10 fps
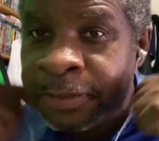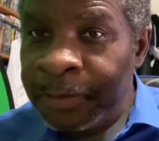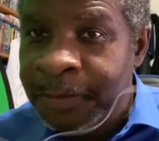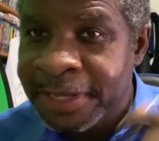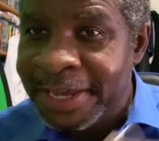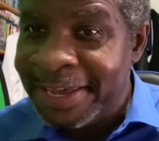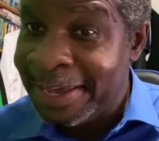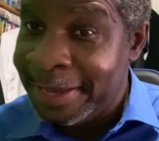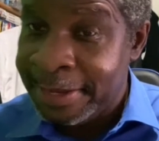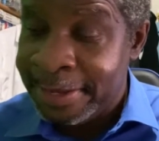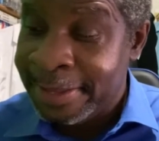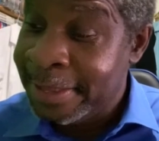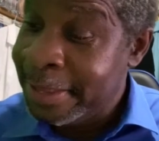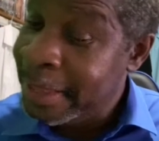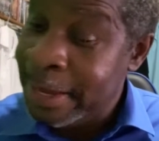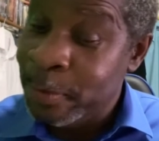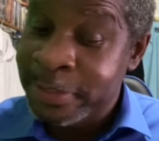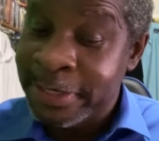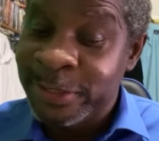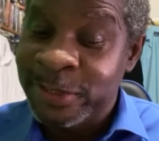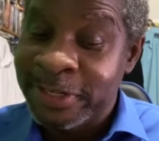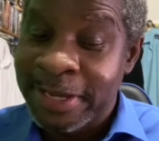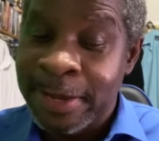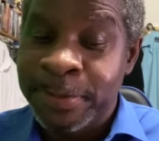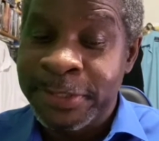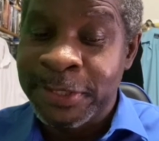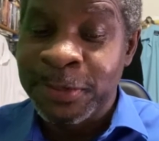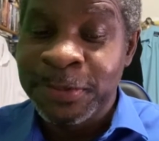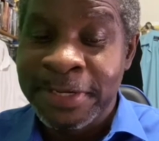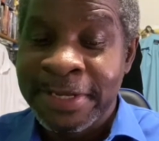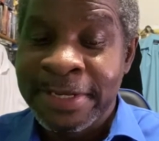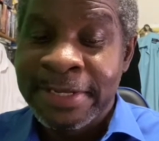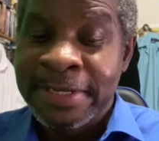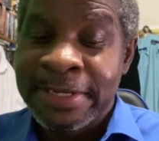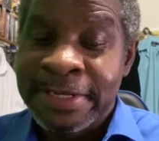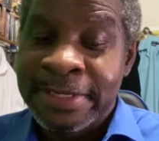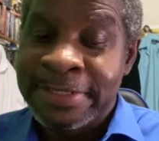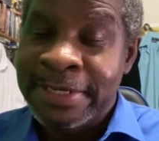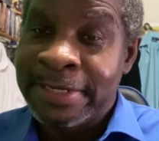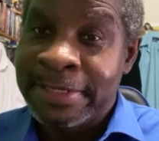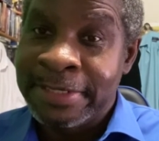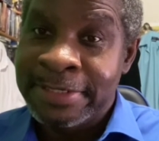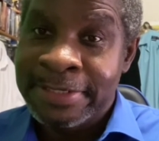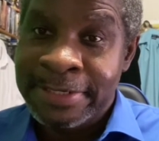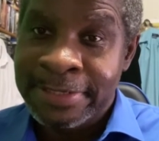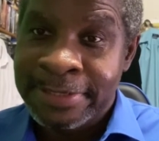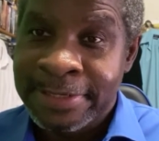Okay. That was an interesting episode, to say the least.